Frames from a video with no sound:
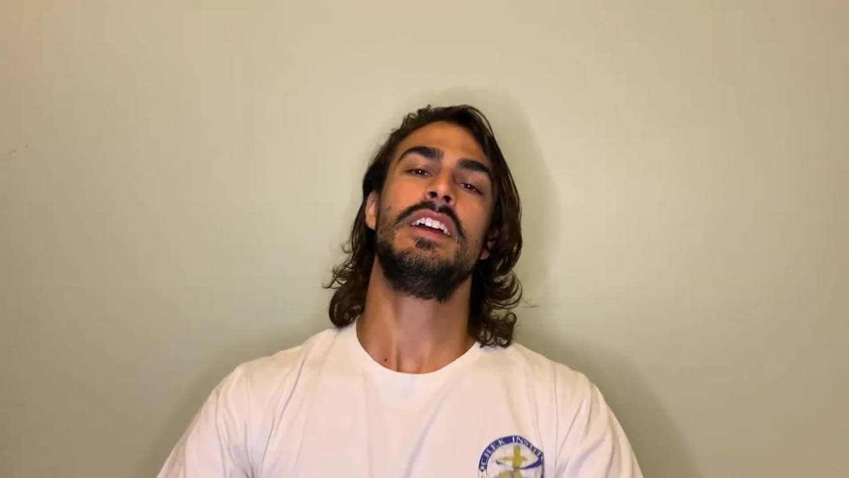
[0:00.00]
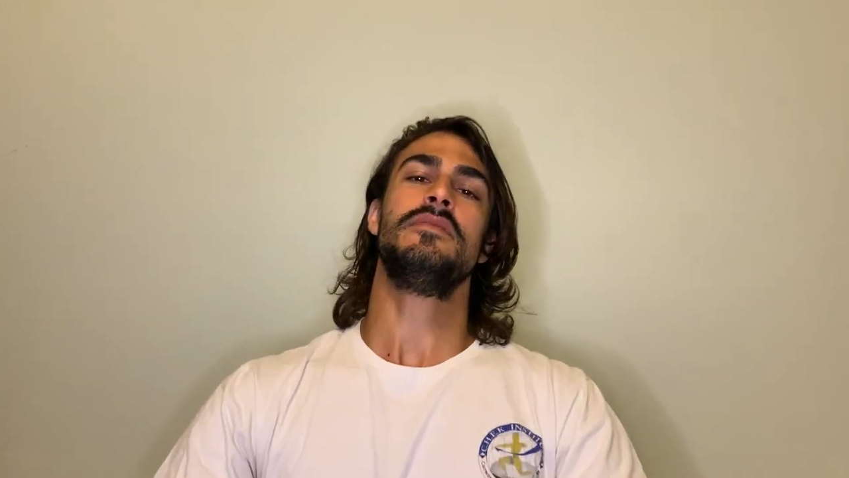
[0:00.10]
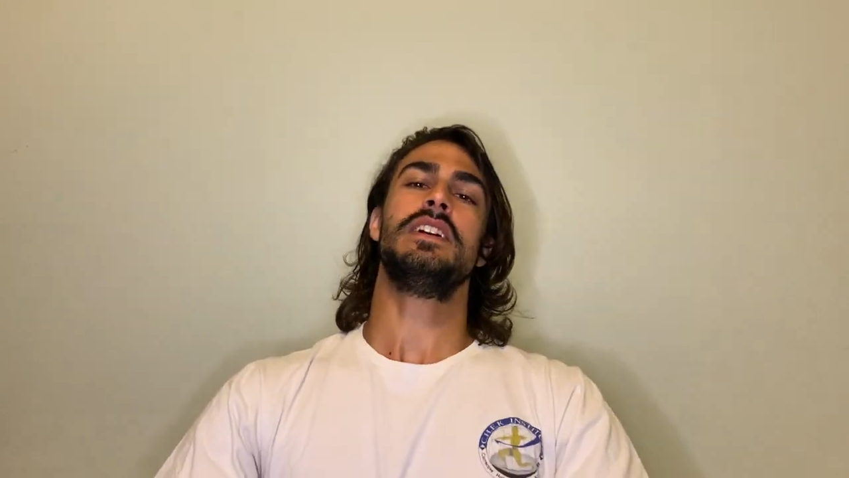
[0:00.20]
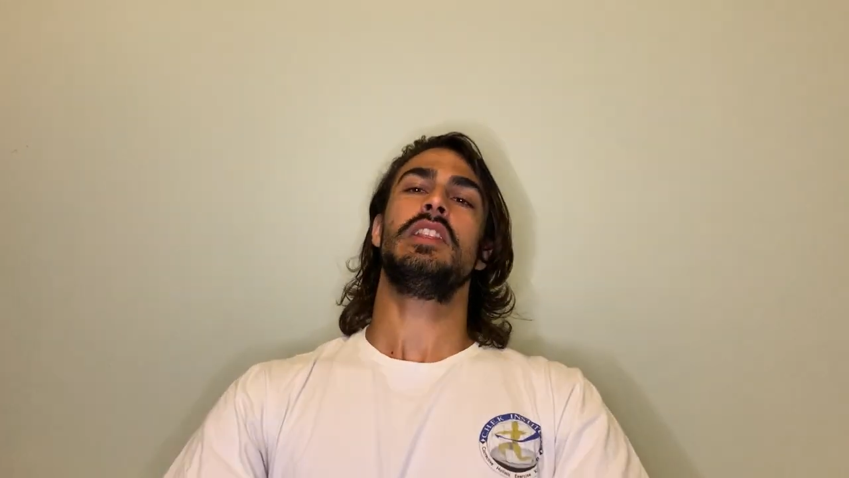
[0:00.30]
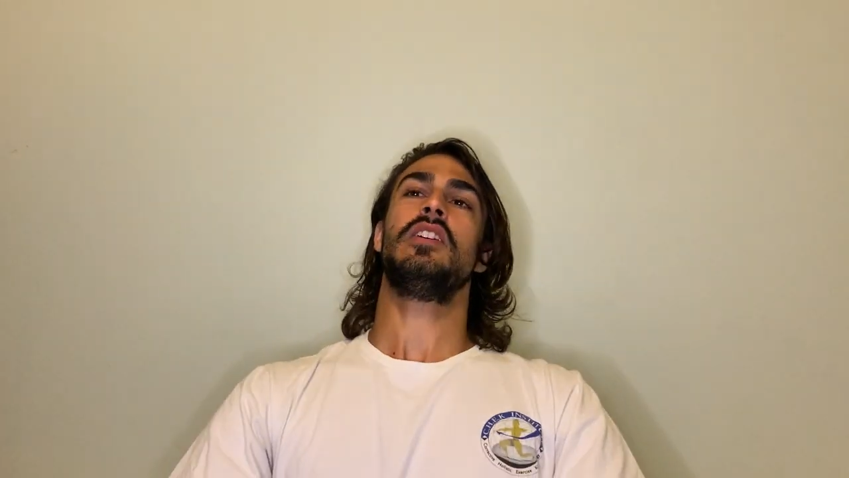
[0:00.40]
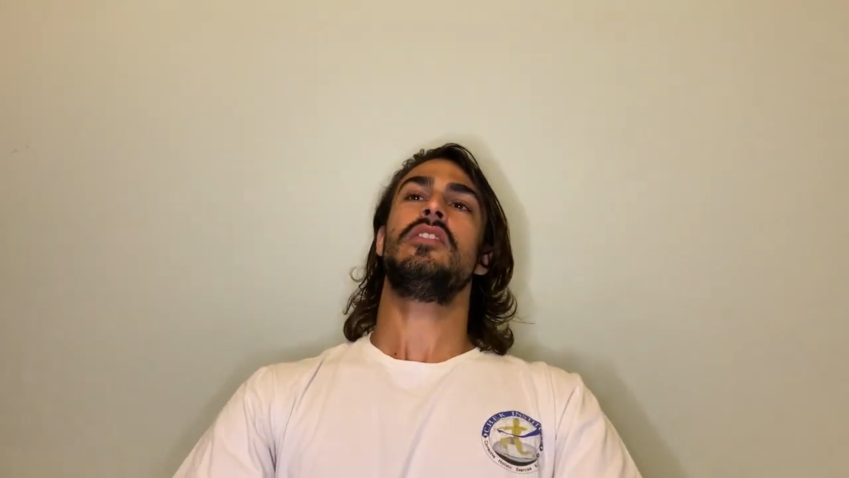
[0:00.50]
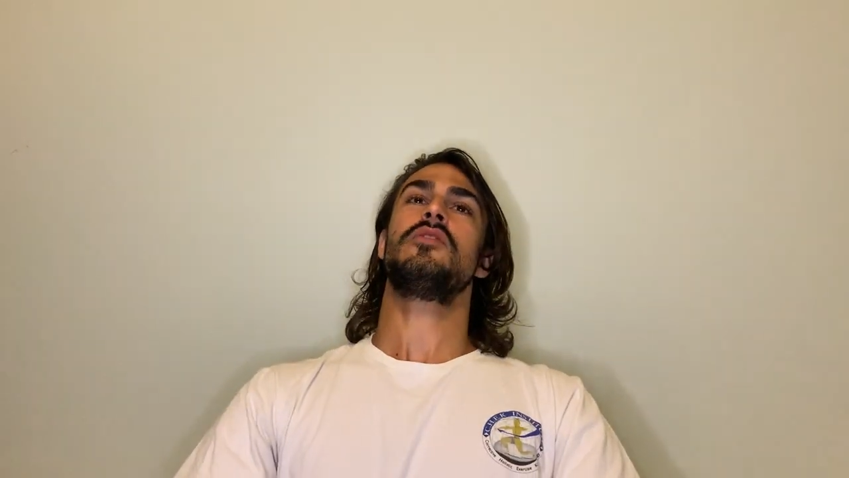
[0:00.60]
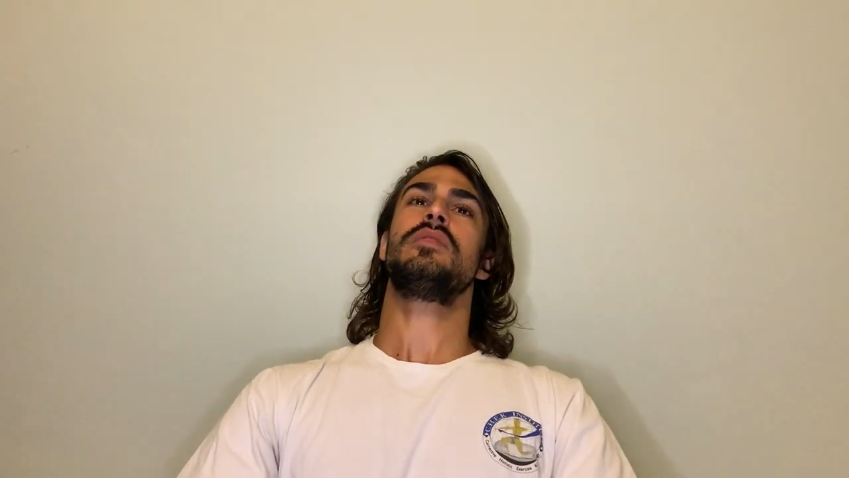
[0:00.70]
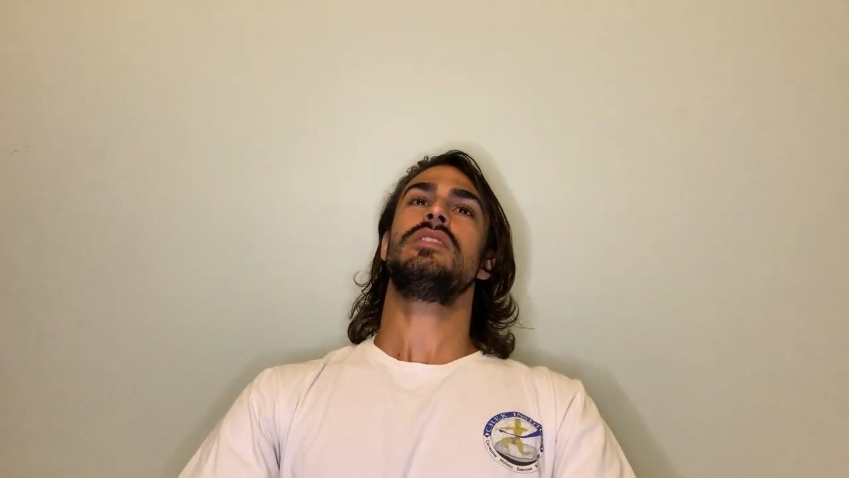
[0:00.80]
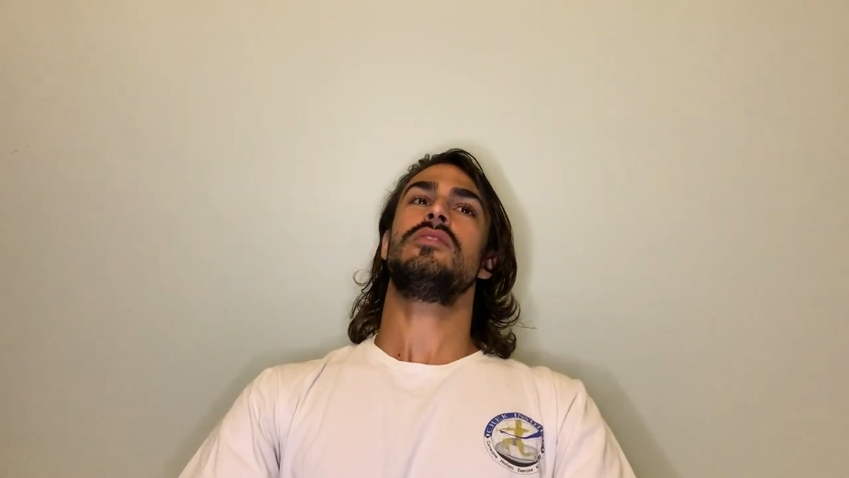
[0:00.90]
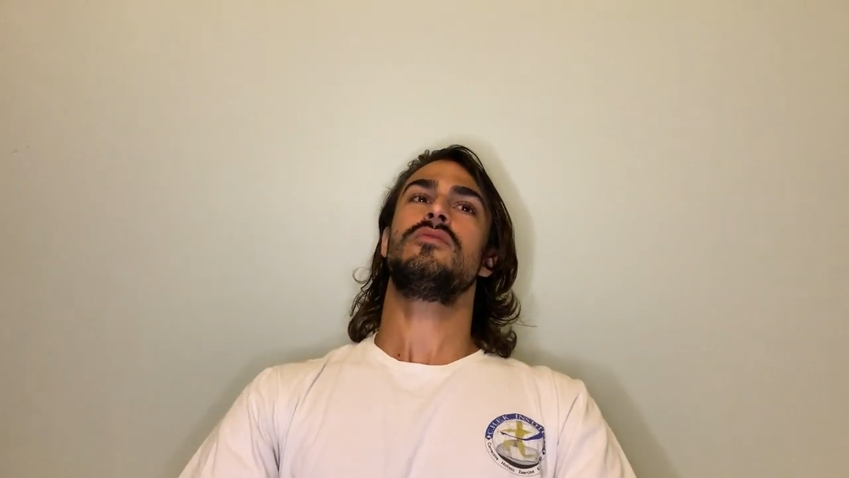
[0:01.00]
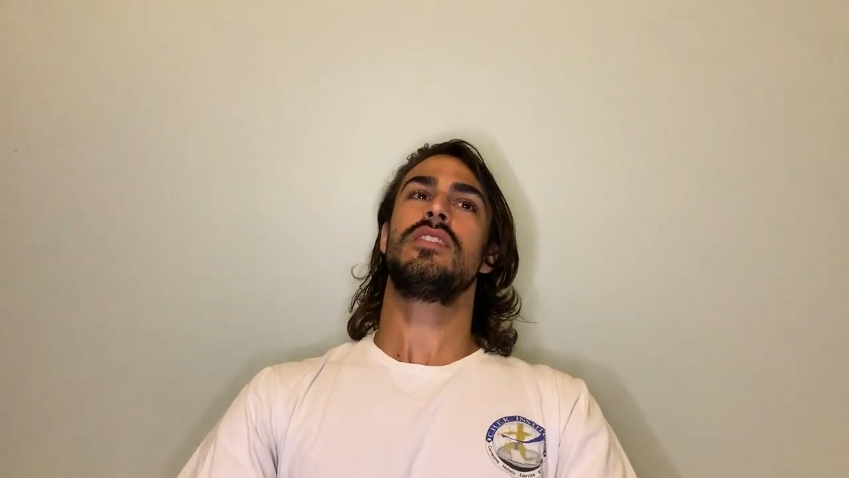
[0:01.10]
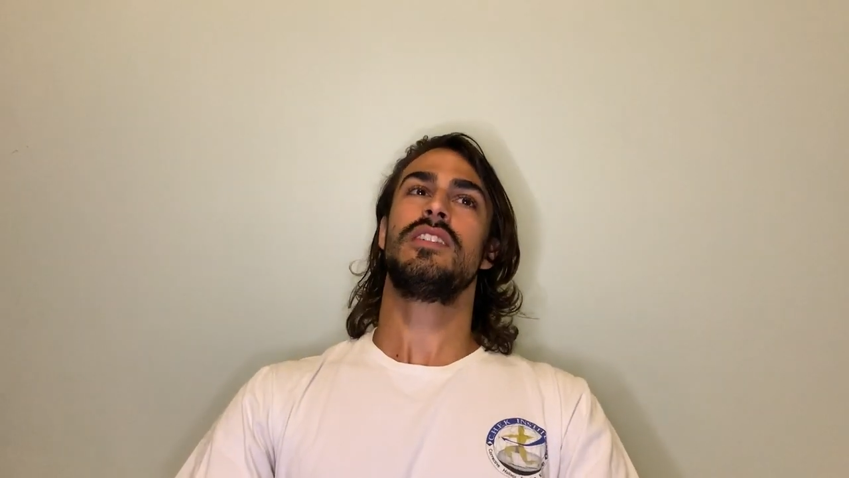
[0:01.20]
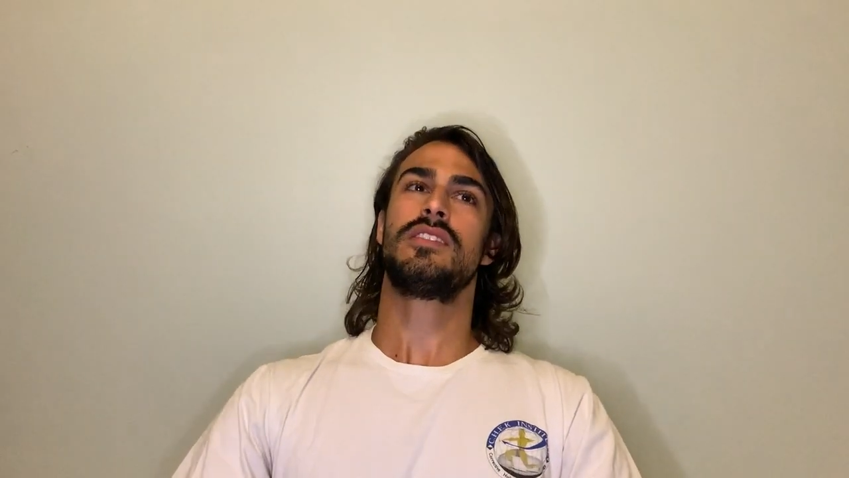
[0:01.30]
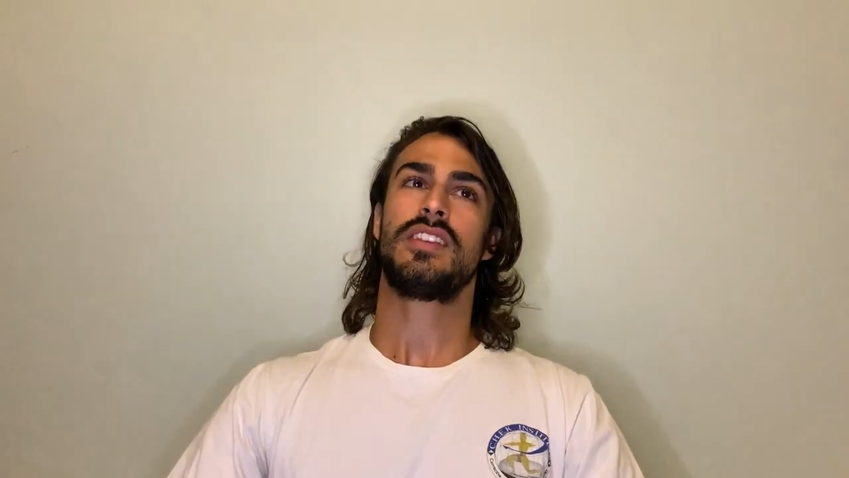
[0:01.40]
long-winded
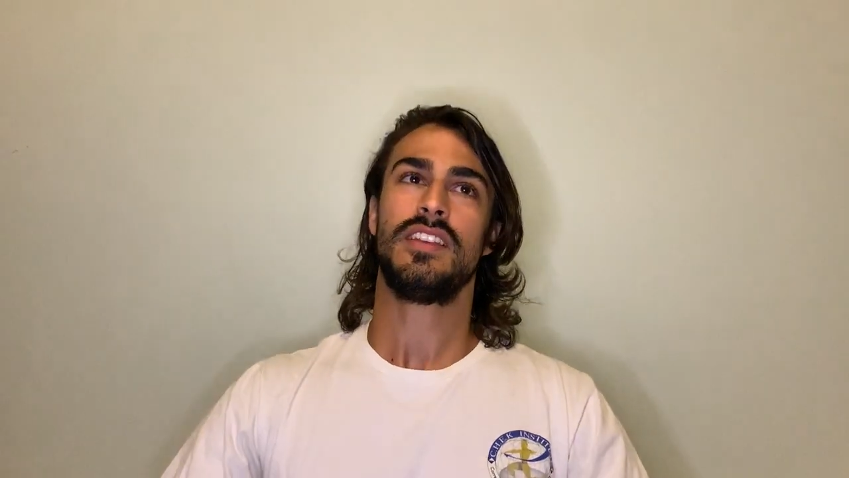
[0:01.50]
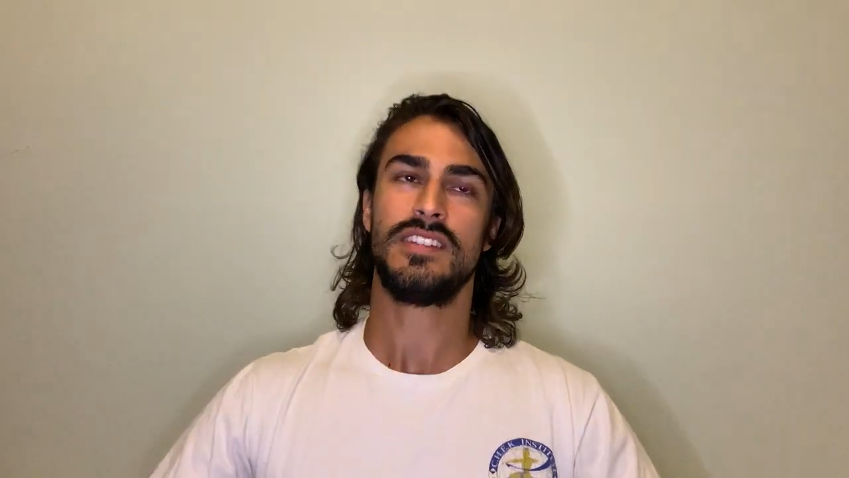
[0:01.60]
rant,